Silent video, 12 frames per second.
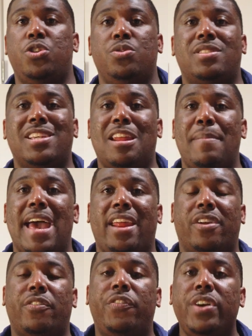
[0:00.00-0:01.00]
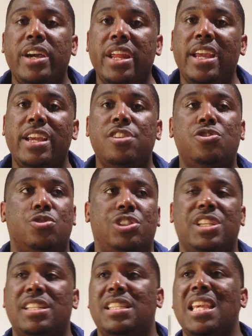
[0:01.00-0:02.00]
do cinematic footage or
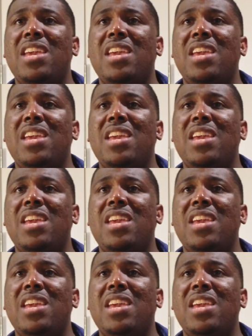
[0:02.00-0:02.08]
just